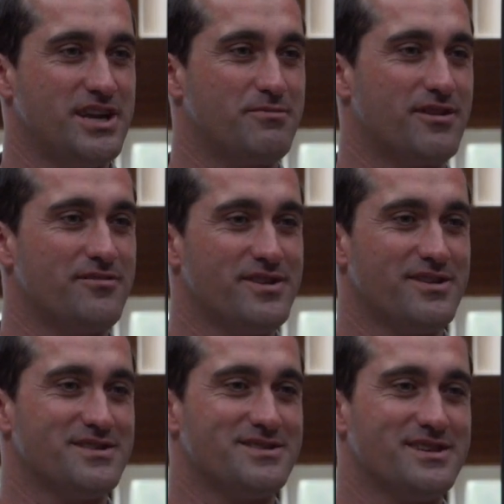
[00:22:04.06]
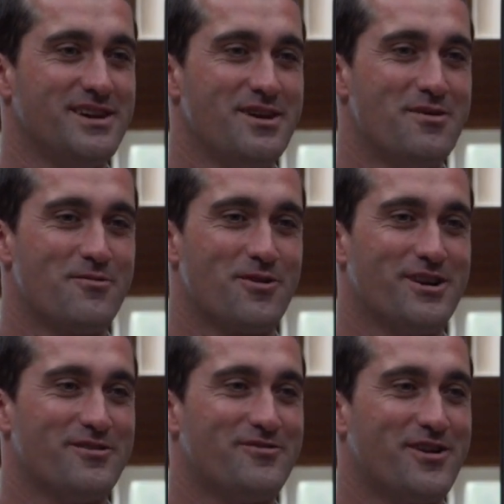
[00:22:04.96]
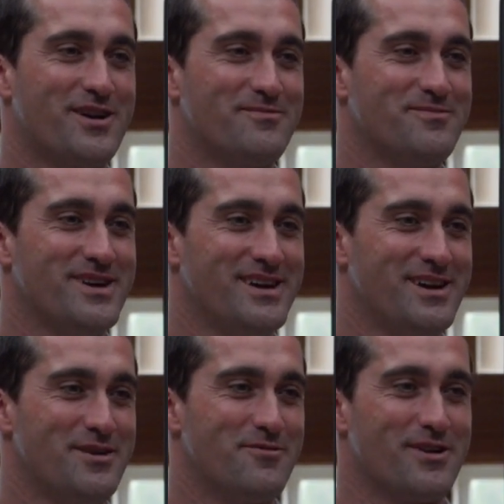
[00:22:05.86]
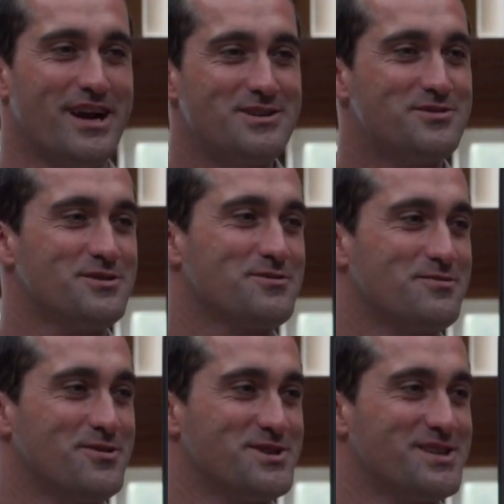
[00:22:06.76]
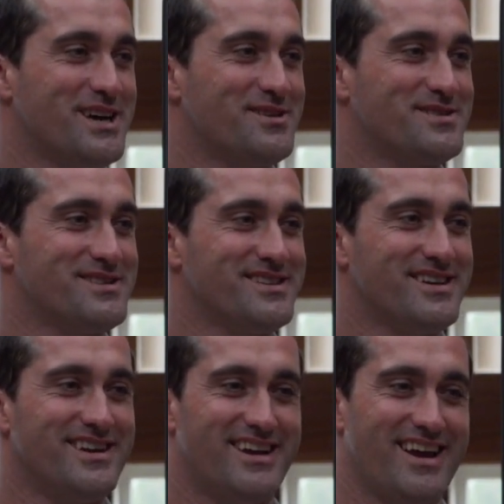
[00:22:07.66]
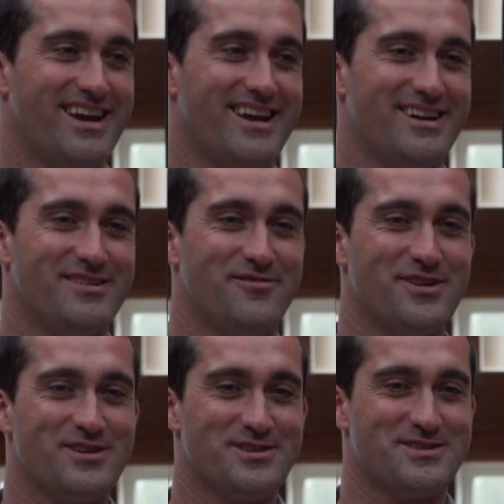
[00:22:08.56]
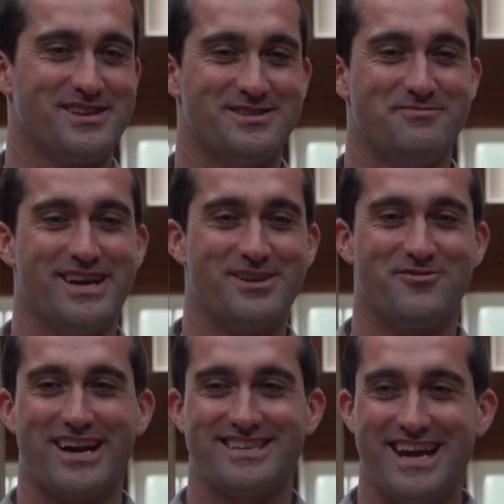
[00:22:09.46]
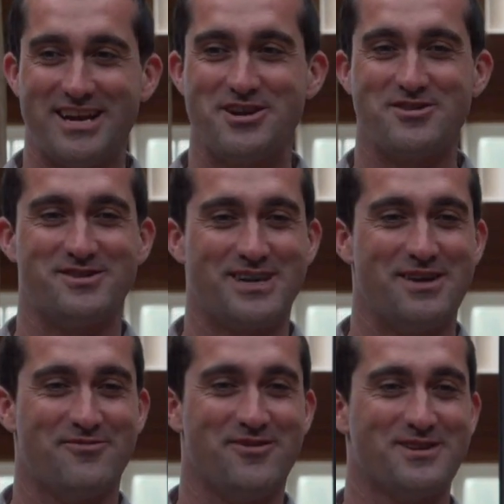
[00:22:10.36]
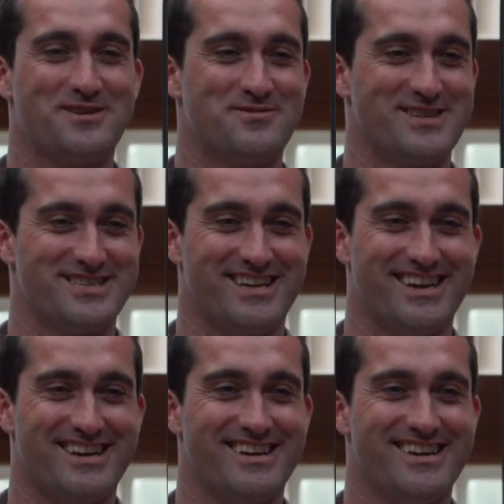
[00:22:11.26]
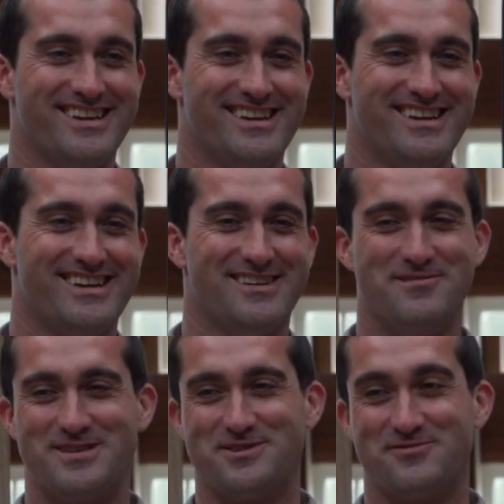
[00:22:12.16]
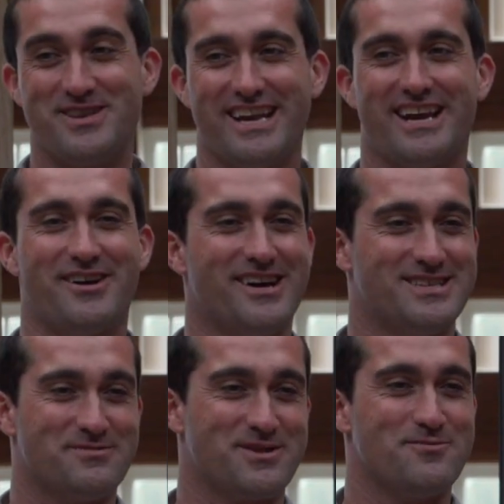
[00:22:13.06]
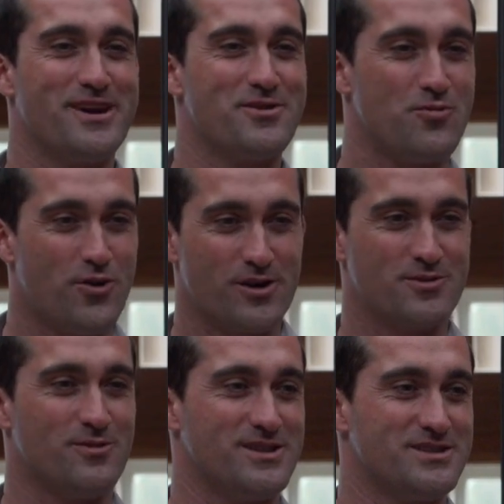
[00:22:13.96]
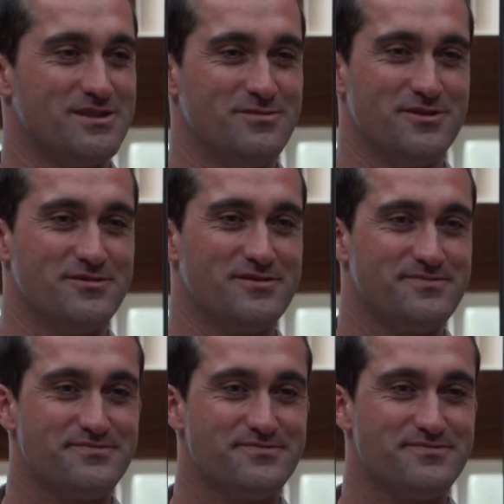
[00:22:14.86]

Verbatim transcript: shape our fields. We're on a farm where hedgerows were pushed out and fields, as many rectangular type fields were designed, which is really at odds with the way the water wants to move